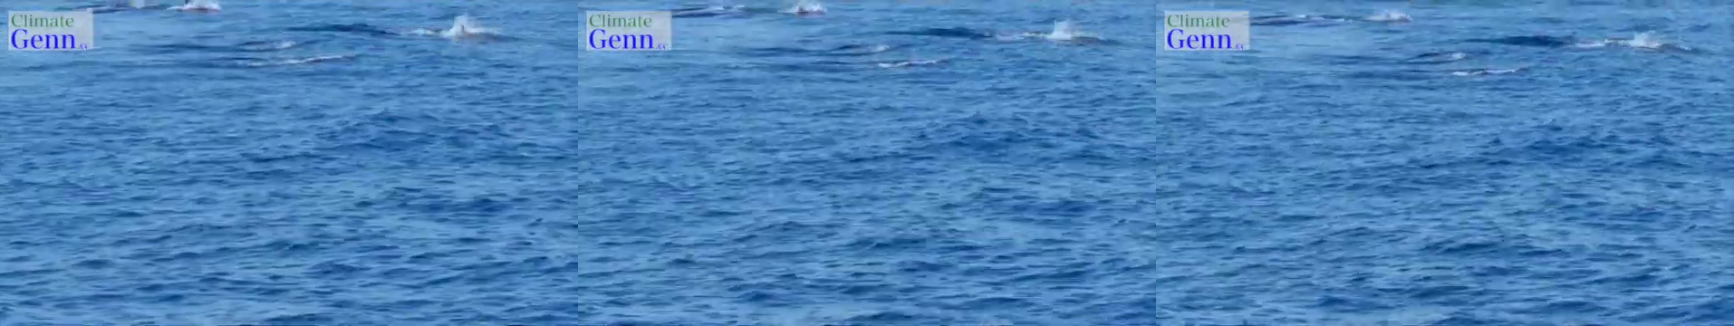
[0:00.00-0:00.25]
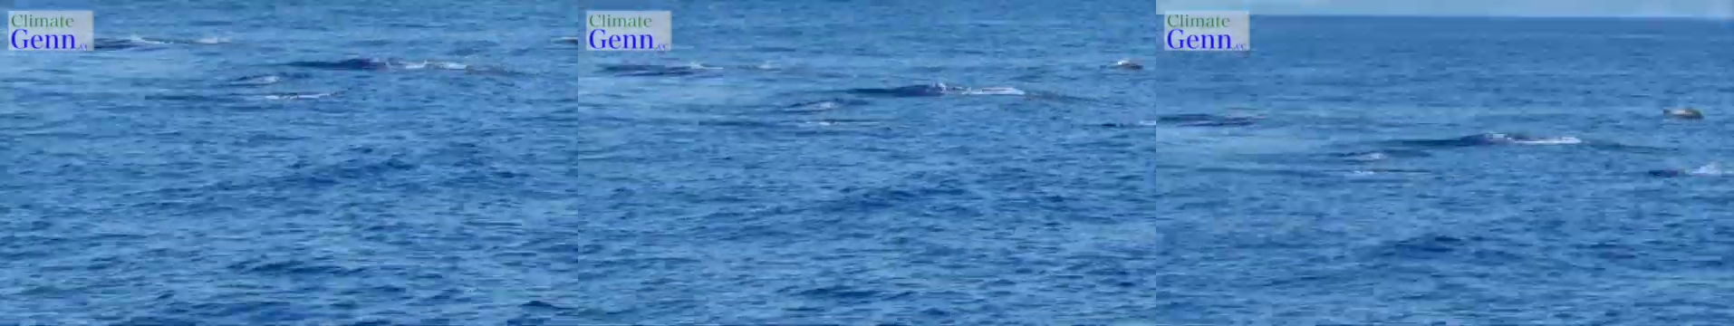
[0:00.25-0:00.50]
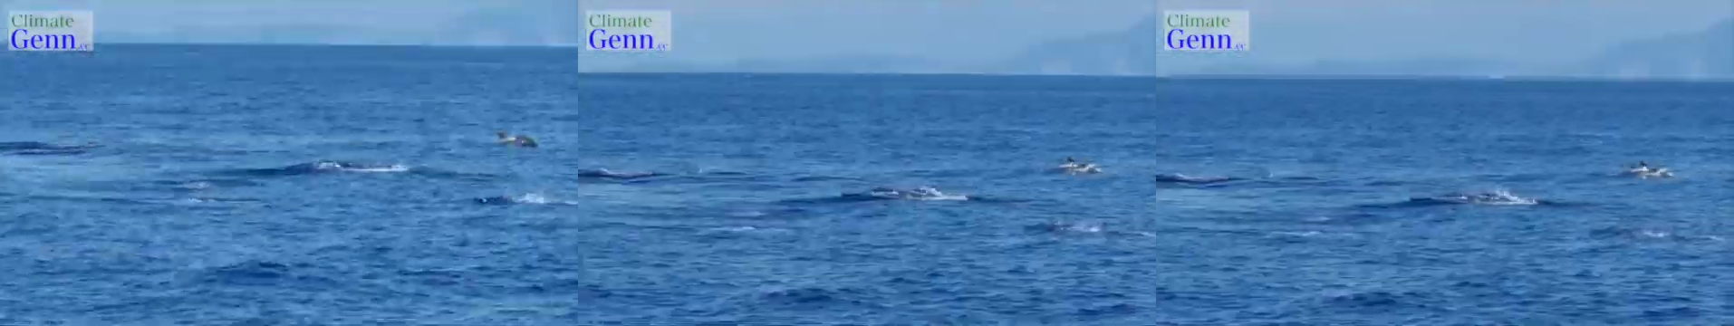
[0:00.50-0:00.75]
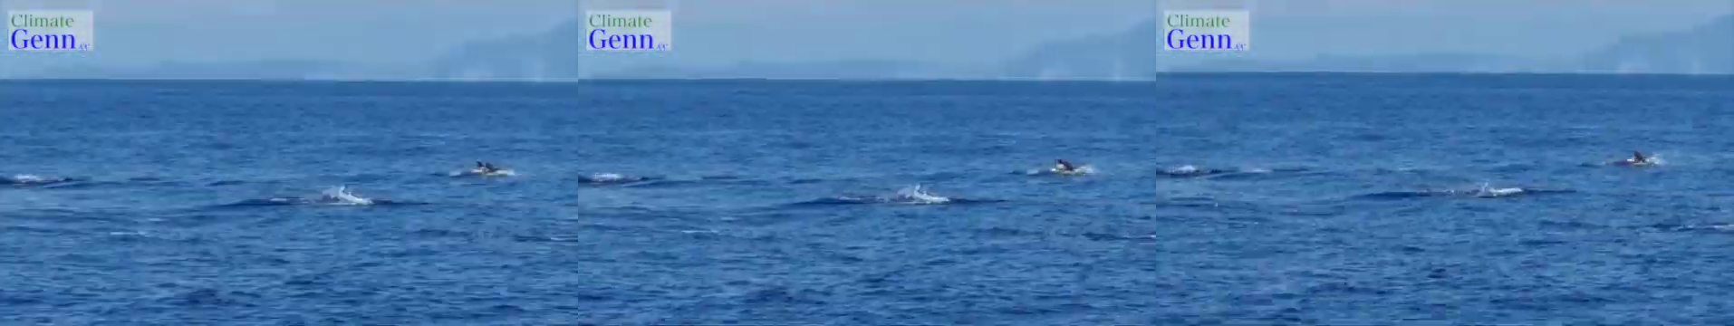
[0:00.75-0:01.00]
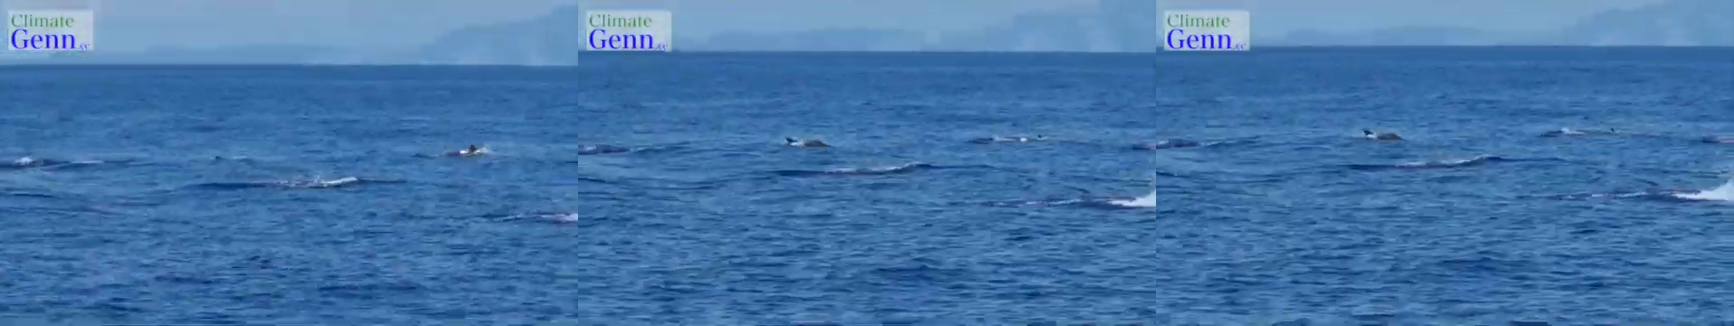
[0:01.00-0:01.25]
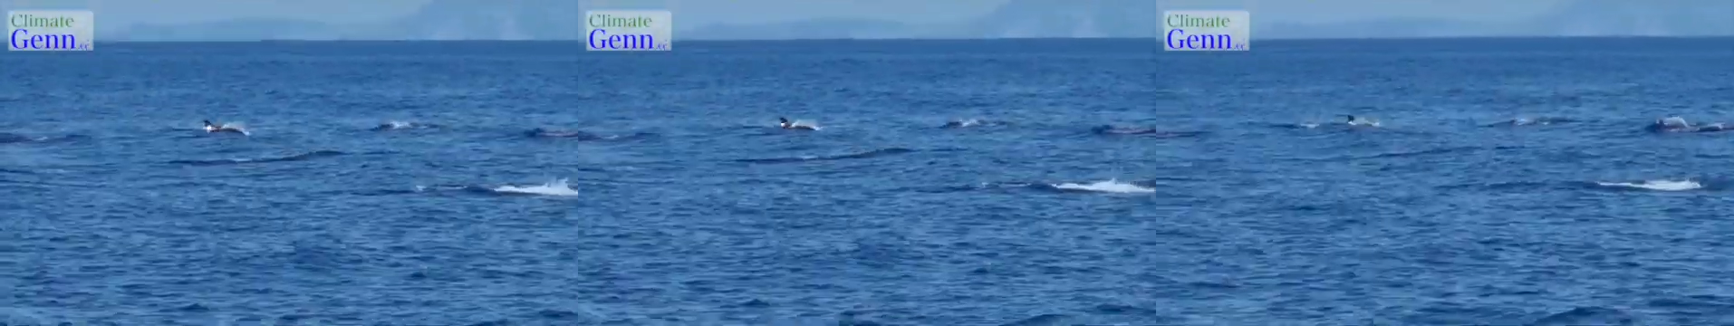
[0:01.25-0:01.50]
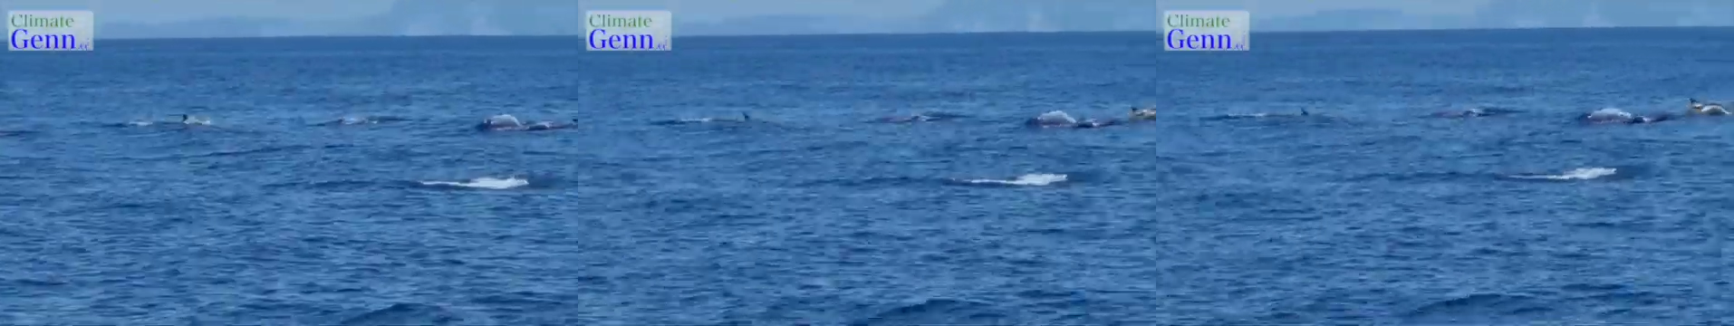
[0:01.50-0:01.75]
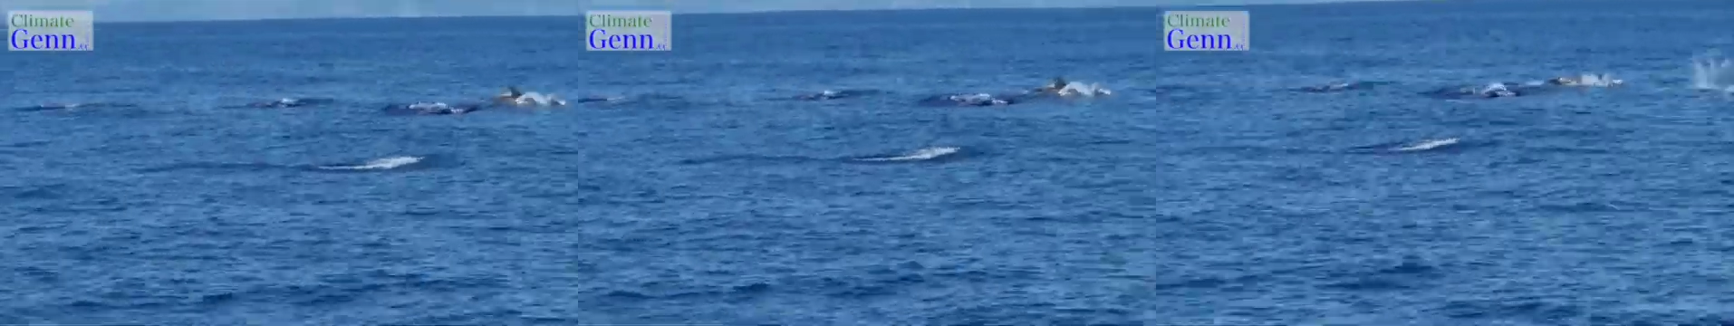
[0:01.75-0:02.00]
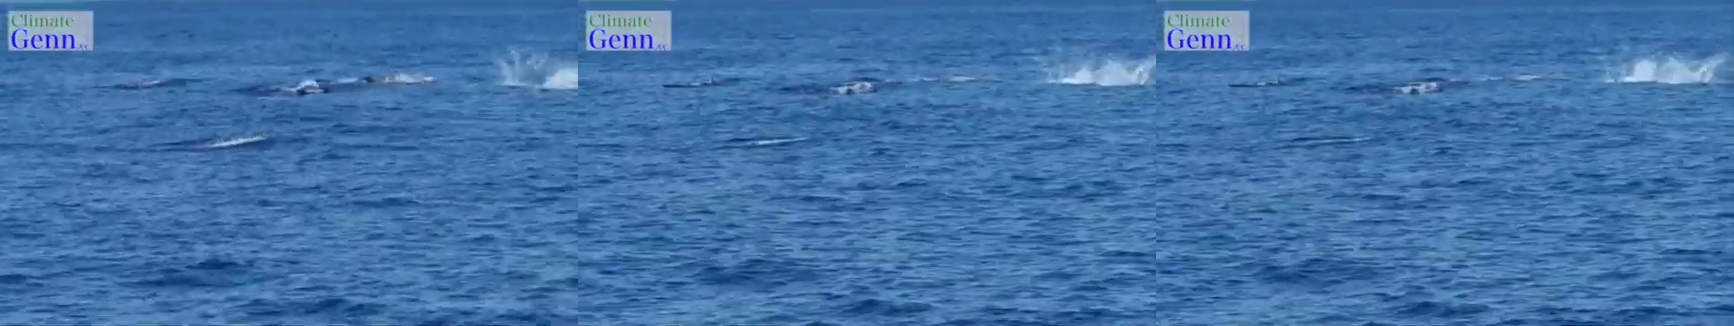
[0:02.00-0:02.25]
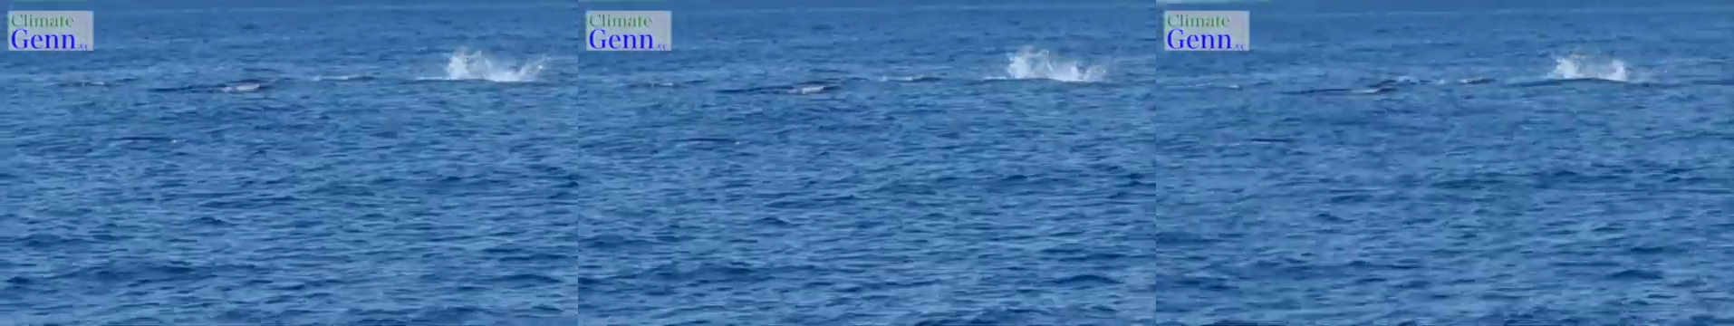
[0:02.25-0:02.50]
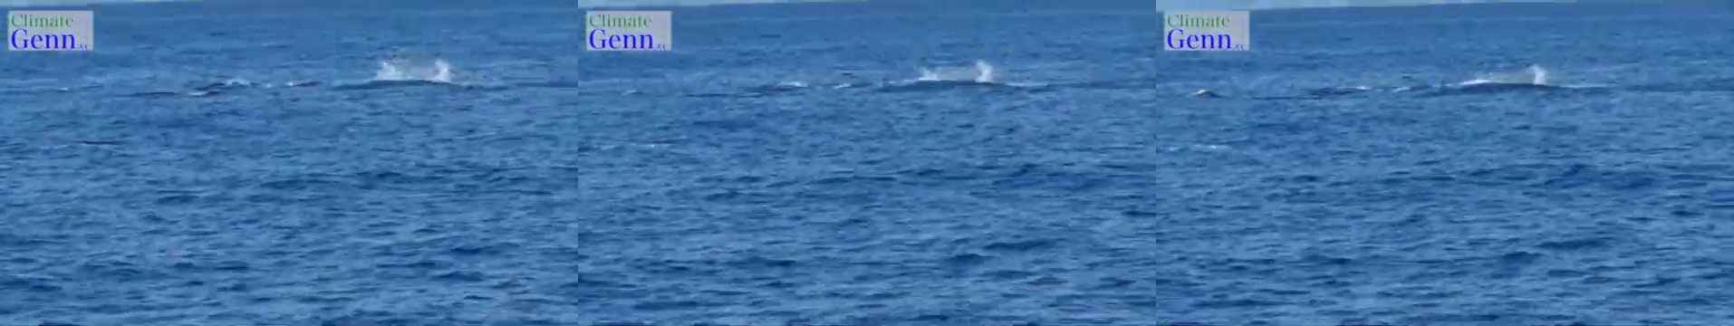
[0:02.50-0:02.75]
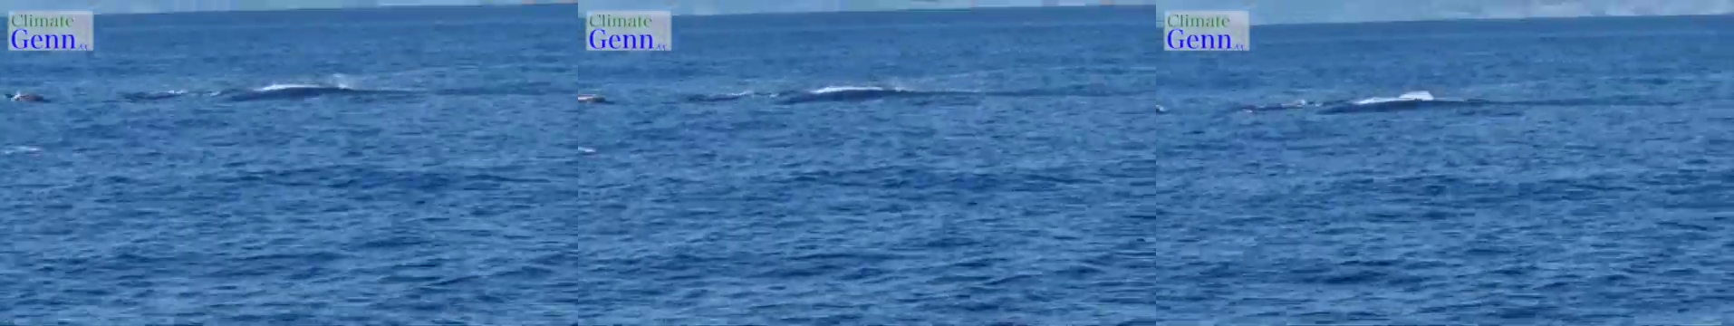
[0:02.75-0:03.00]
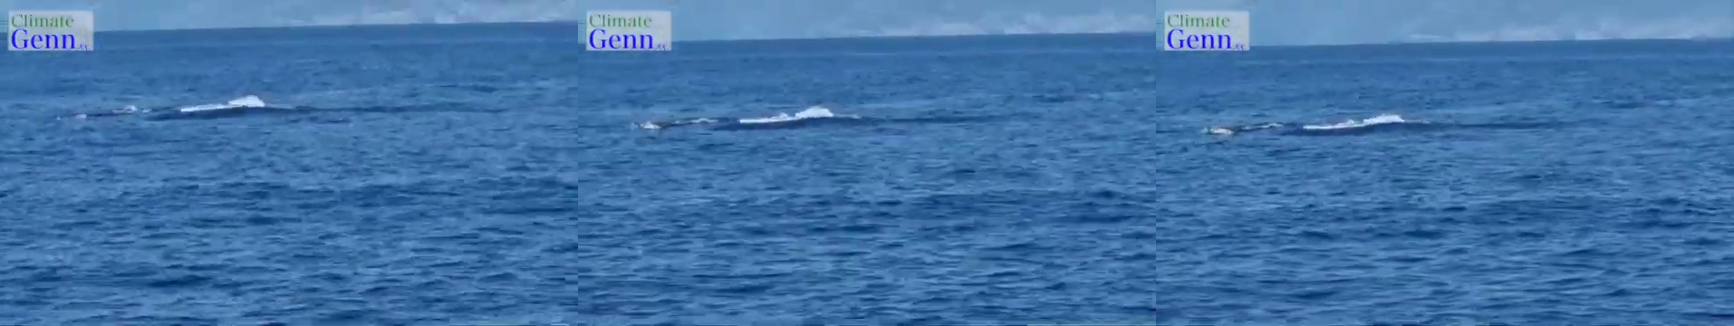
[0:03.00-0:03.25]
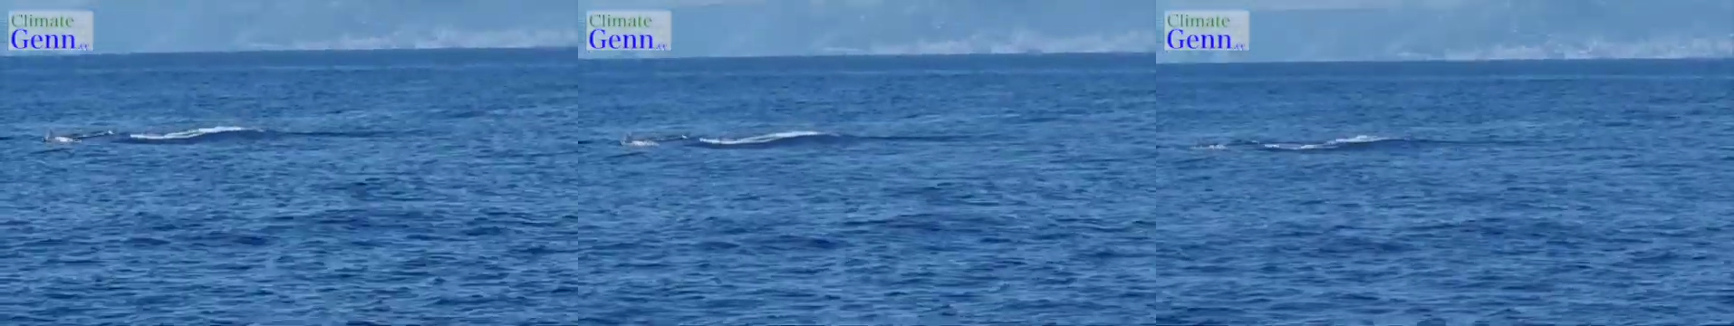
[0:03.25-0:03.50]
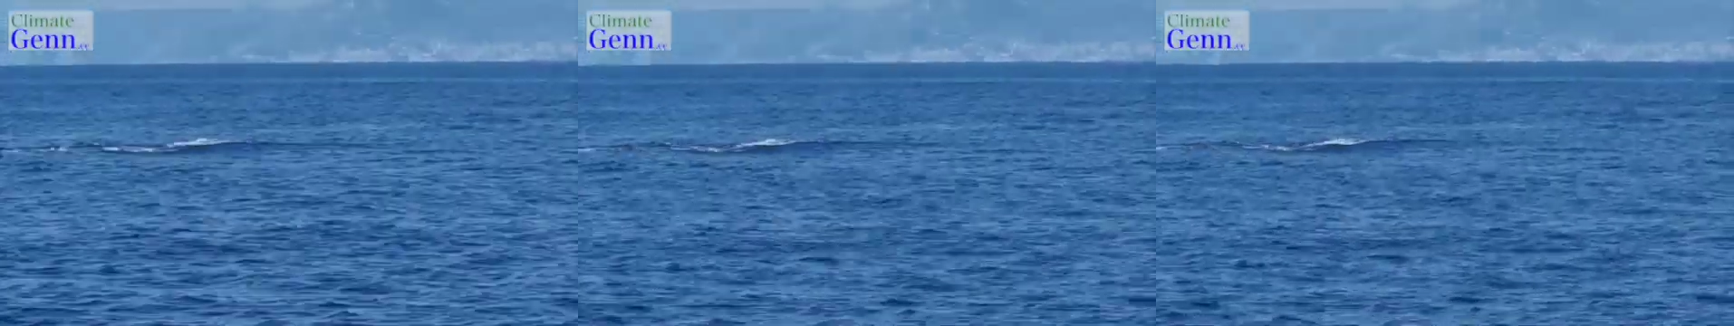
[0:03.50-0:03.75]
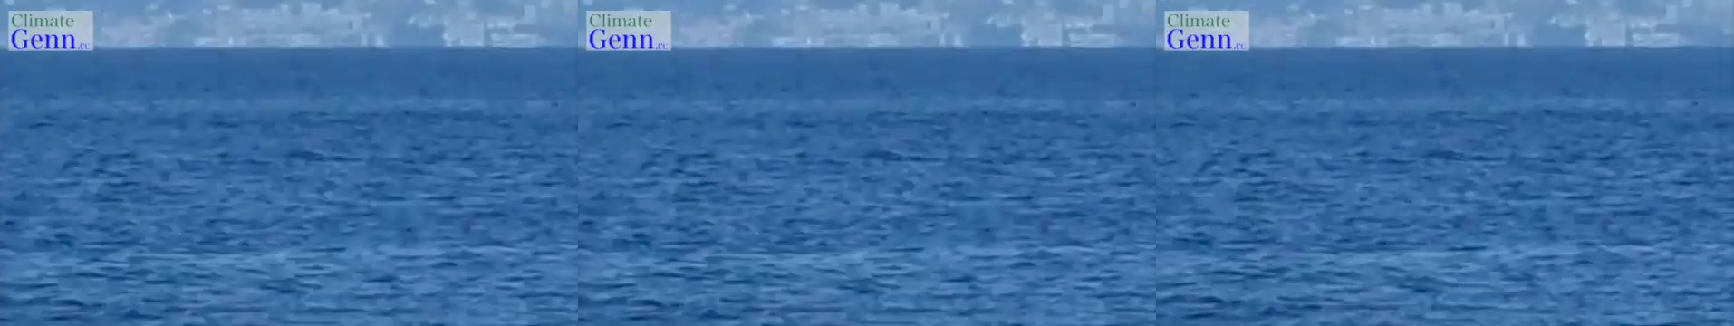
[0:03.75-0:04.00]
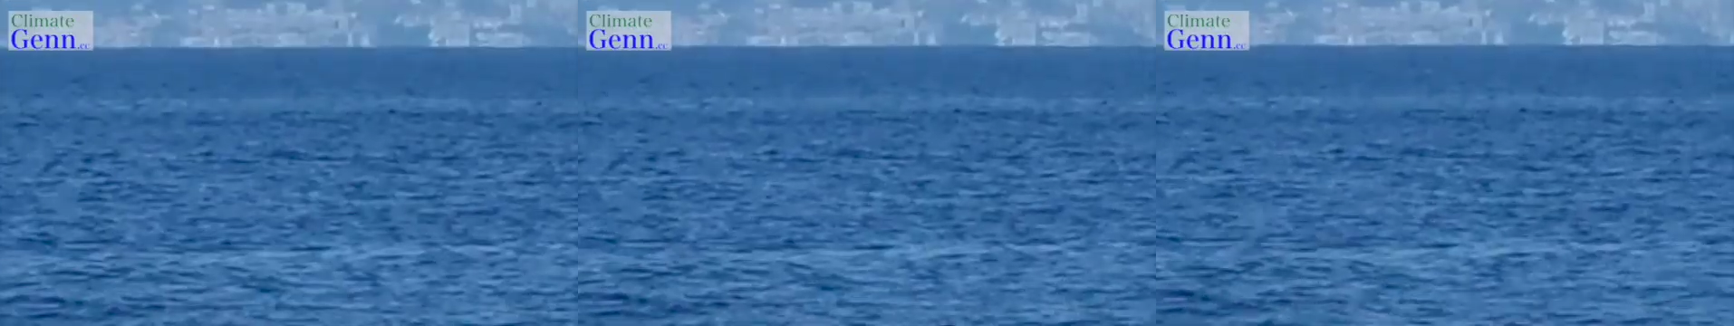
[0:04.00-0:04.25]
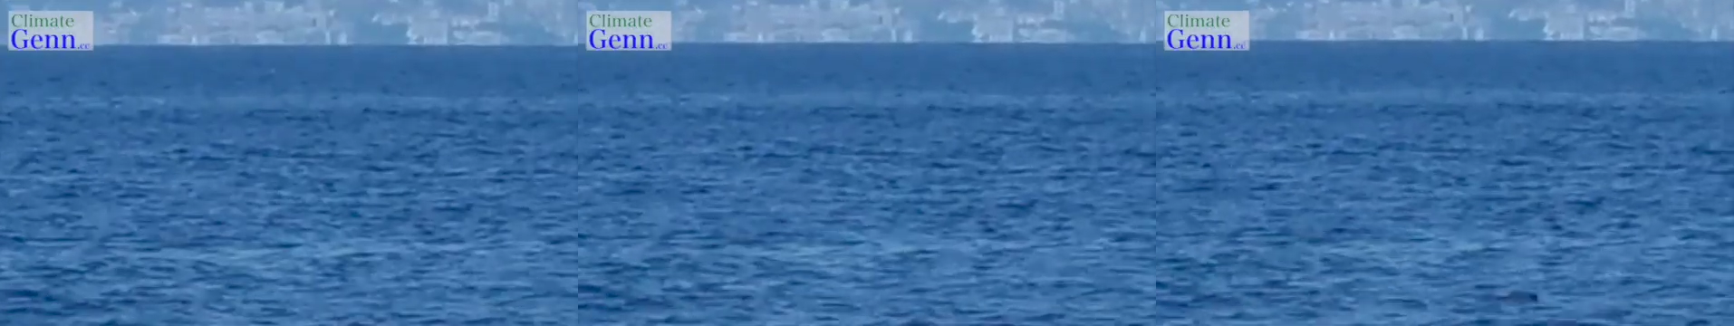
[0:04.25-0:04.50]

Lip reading: (no speaker visible)